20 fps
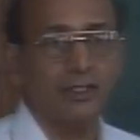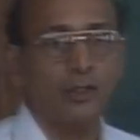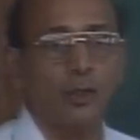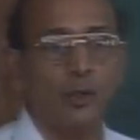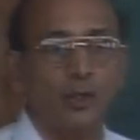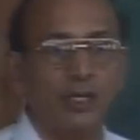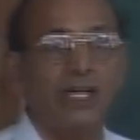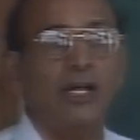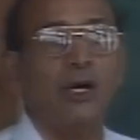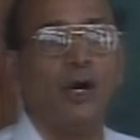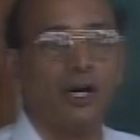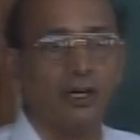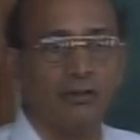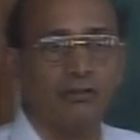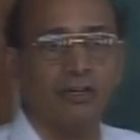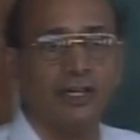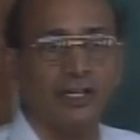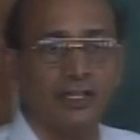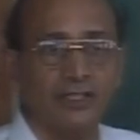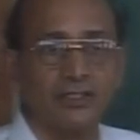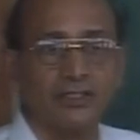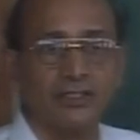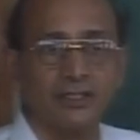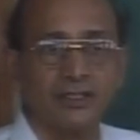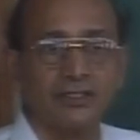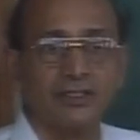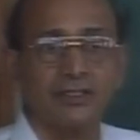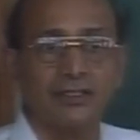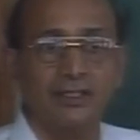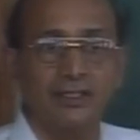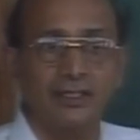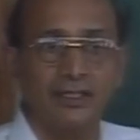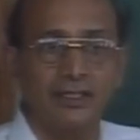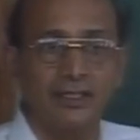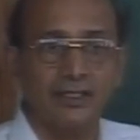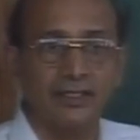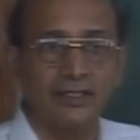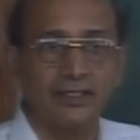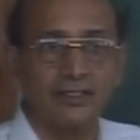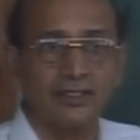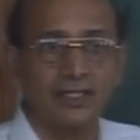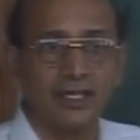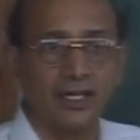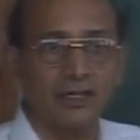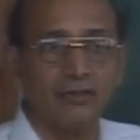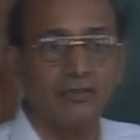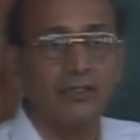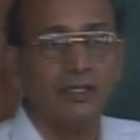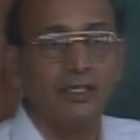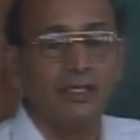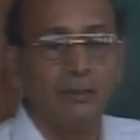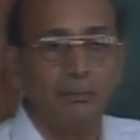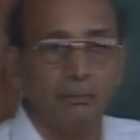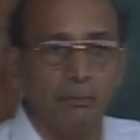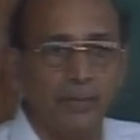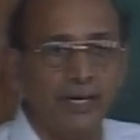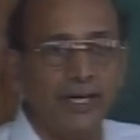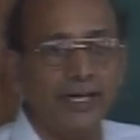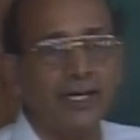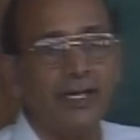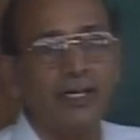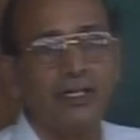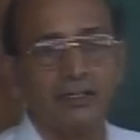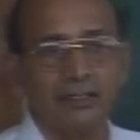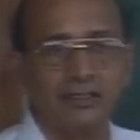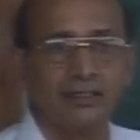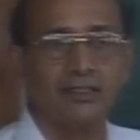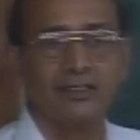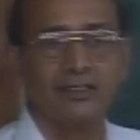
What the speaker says: the only odd vertices in this graph. Make it